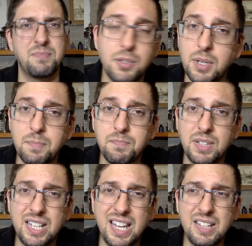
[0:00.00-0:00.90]
So yeah,
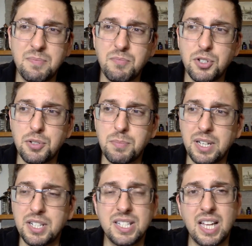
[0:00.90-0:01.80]
I think just
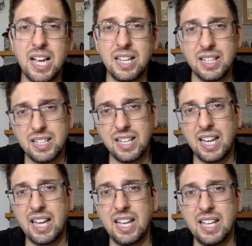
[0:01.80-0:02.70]
make the style
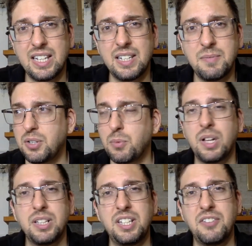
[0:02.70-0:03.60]
and
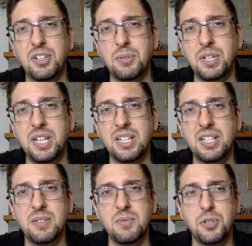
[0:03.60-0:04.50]
quality of ingredient
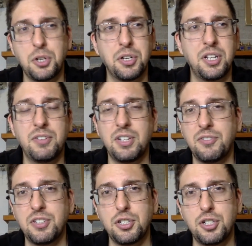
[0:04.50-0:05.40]
good even if
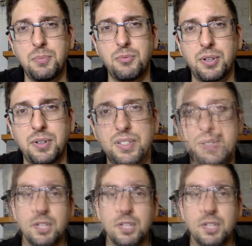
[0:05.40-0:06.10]
it's a cheap fragrance.